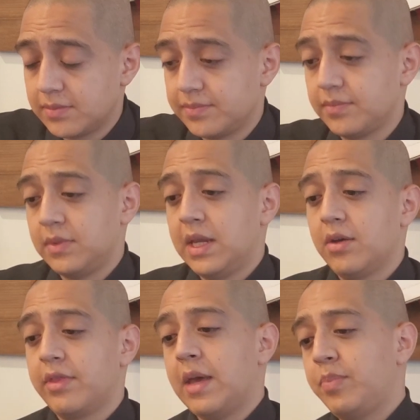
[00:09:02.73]
Now,
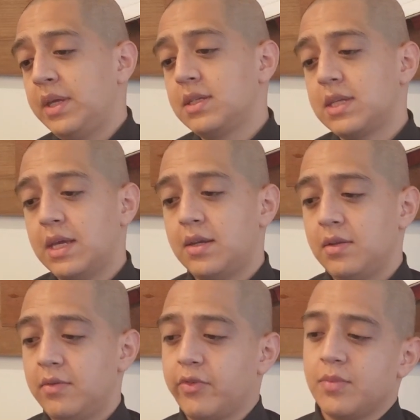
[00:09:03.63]
that being said,
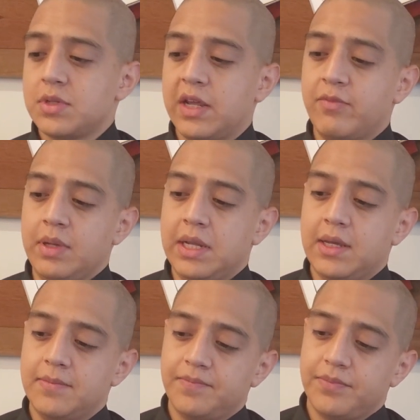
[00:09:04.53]
in firms that I've been at,
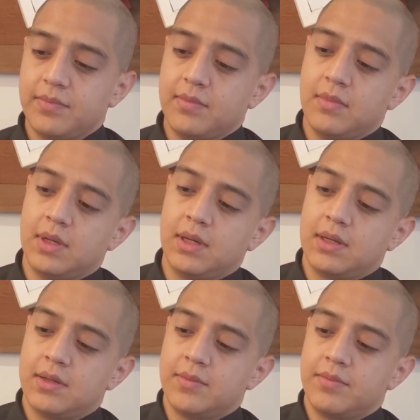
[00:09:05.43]

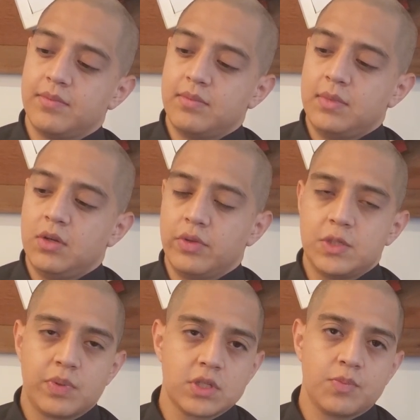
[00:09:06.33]
these
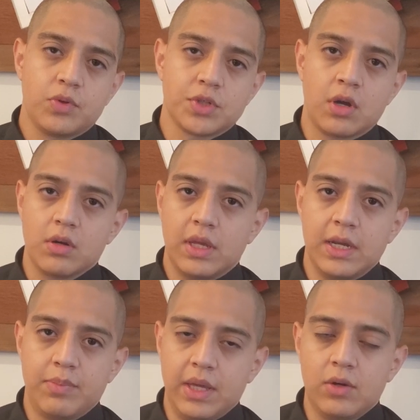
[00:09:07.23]
principals aren't getting
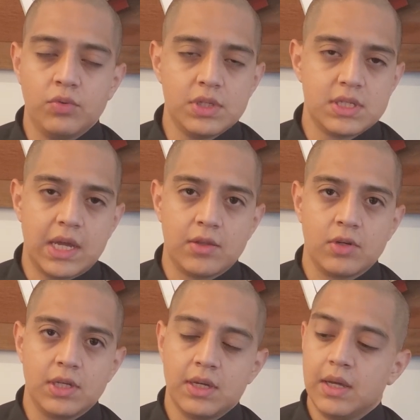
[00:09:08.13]
paid only
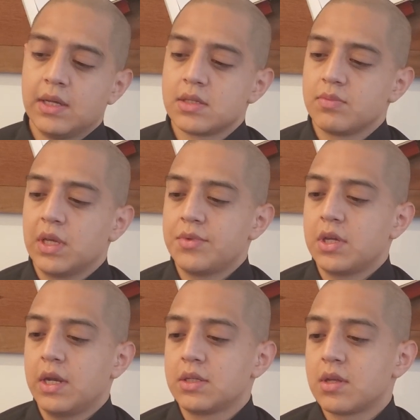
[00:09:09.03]
salary. Sometimes you're
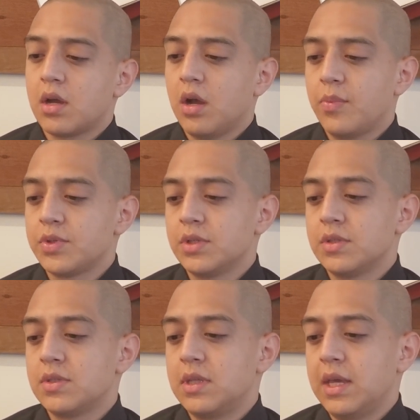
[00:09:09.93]
getting stock
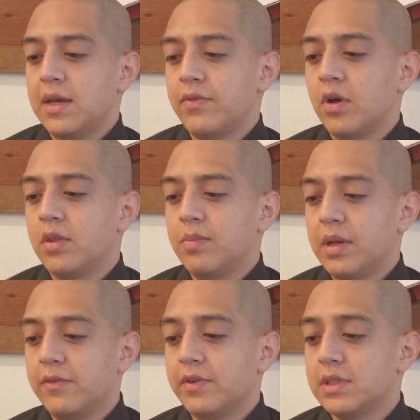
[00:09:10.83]
options. They have other
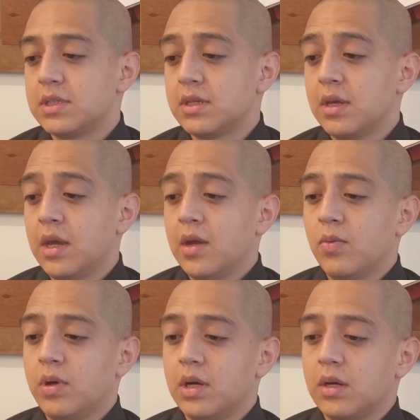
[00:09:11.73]
benefits
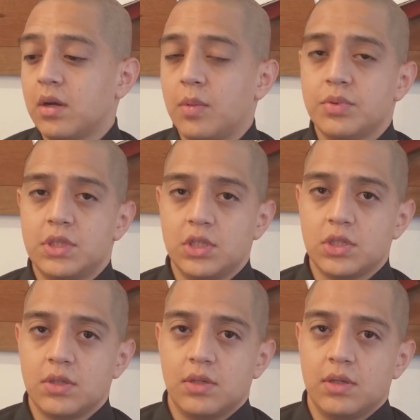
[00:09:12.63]
where
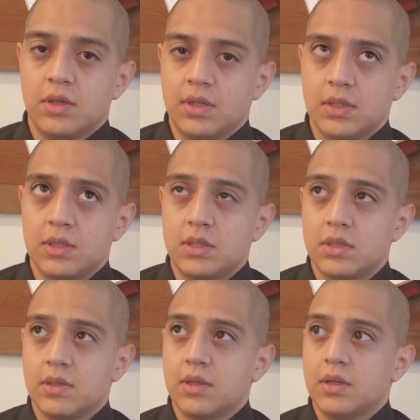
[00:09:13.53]
compensation is
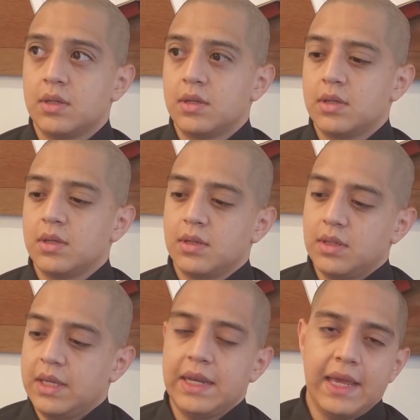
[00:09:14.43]

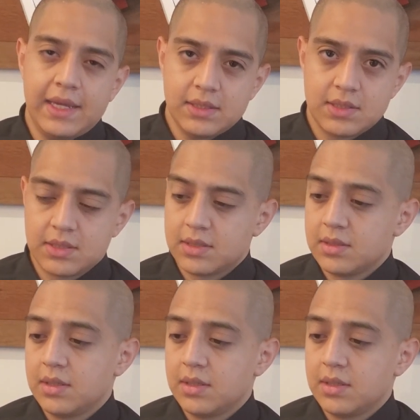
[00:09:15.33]
enhanced.